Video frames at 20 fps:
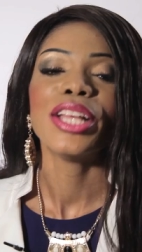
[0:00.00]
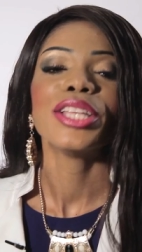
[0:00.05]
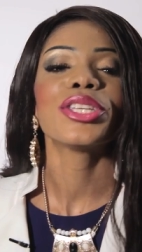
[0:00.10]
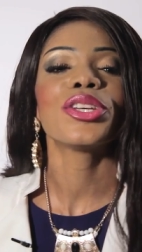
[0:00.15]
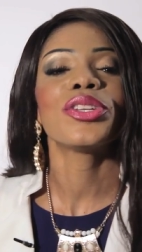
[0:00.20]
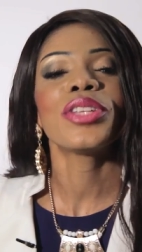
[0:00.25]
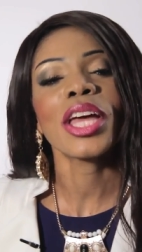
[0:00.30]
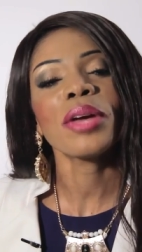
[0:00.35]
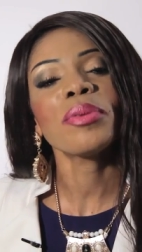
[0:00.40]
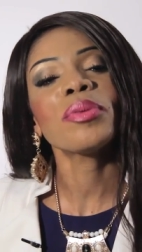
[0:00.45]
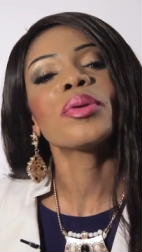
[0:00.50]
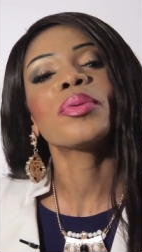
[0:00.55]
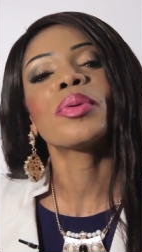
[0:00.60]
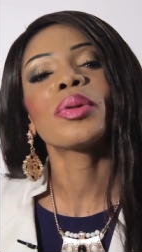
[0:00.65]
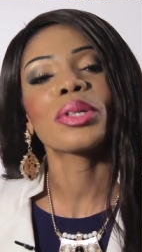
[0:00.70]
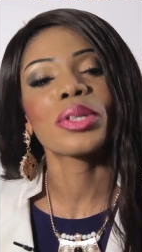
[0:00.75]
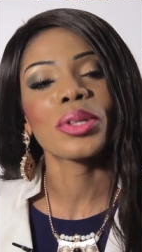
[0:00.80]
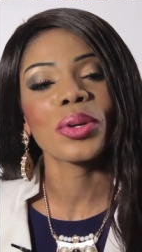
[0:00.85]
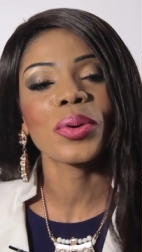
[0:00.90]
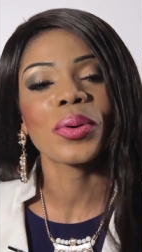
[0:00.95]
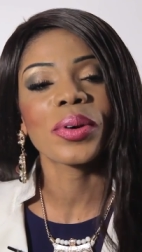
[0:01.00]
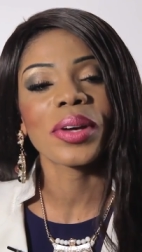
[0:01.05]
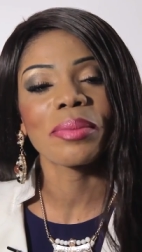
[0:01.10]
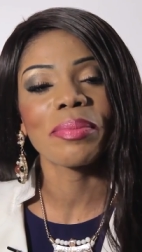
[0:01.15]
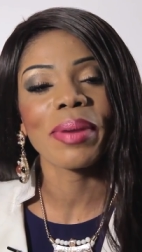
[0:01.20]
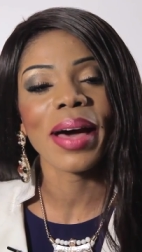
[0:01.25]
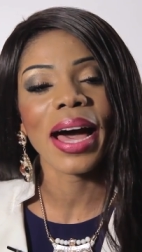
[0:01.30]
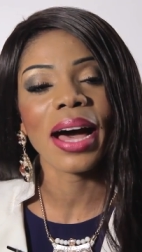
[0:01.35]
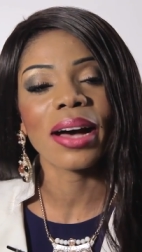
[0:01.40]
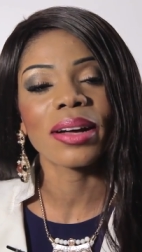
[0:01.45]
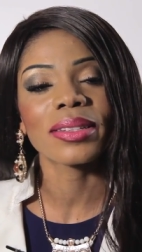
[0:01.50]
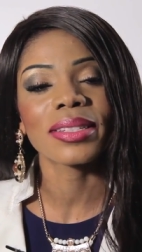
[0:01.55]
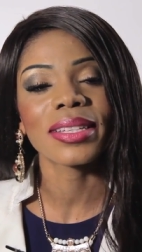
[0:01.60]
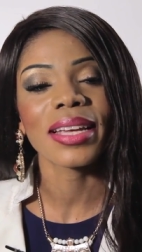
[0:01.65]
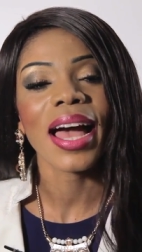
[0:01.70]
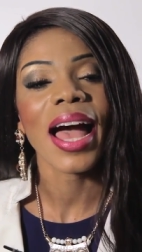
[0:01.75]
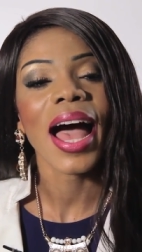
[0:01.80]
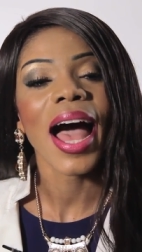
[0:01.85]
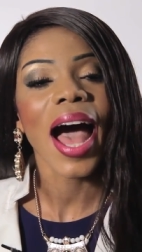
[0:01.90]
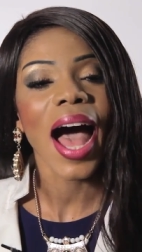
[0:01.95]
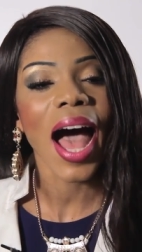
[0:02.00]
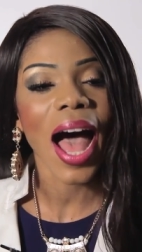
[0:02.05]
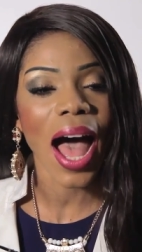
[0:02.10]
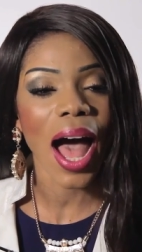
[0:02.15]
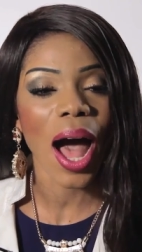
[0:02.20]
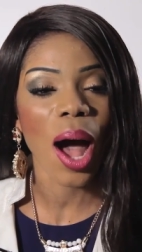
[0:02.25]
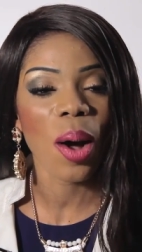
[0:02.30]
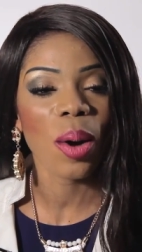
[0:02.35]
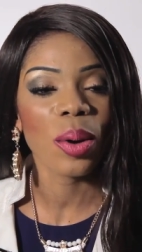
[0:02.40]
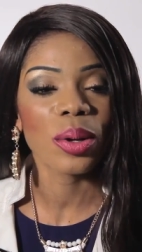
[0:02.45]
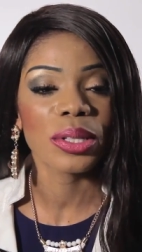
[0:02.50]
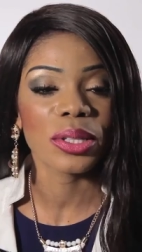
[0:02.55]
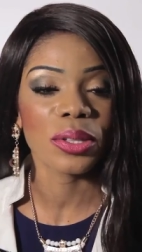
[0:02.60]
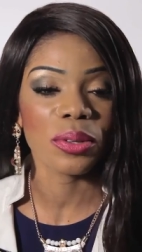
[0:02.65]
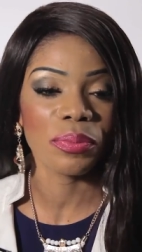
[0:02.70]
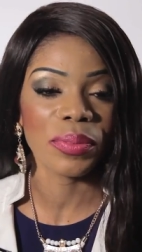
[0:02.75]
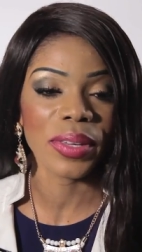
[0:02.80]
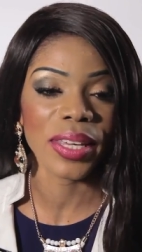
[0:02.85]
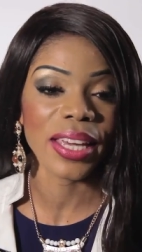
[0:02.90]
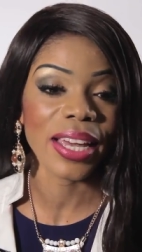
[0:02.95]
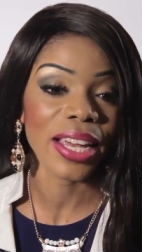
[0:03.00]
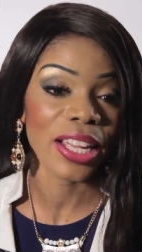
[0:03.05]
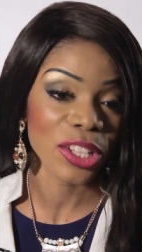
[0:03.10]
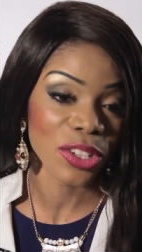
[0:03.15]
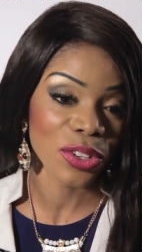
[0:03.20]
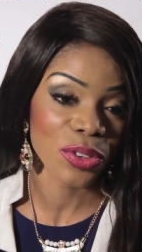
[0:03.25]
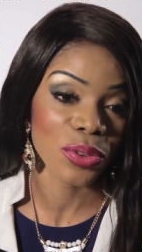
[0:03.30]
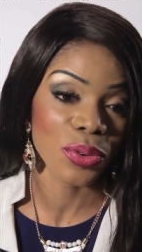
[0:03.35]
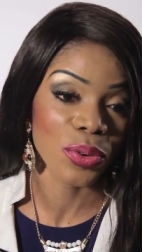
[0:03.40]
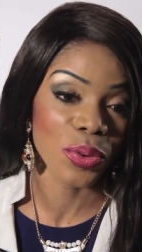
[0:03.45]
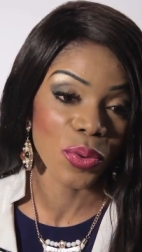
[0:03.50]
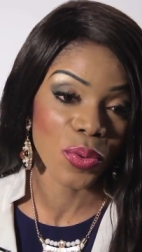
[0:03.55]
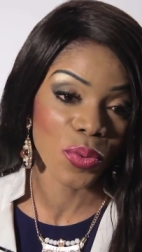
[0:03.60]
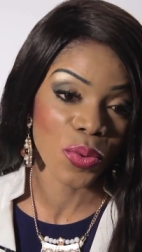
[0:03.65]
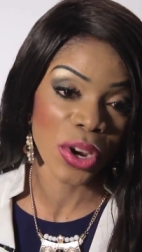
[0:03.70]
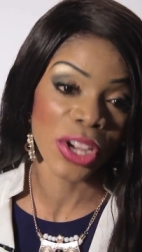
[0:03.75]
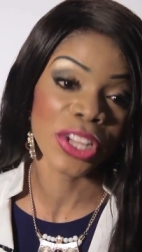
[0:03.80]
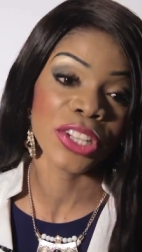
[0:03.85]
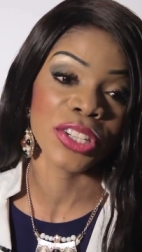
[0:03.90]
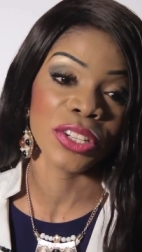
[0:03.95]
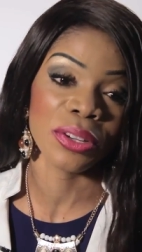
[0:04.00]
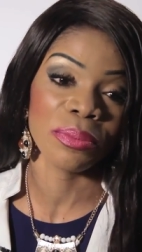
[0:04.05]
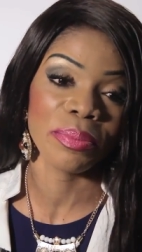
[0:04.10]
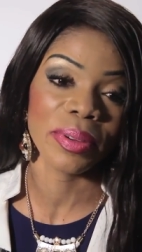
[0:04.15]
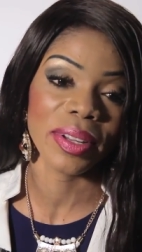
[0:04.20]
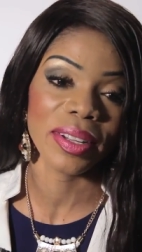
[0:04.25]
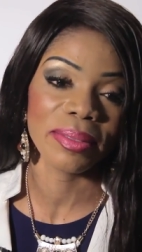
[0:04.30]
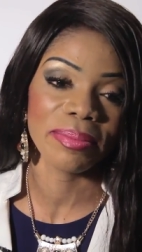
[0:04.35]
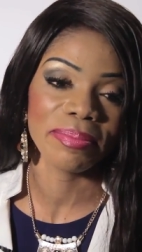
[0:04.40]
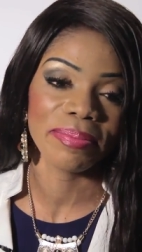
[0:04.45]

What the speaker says: Today we will talk about how to be a true worshipper.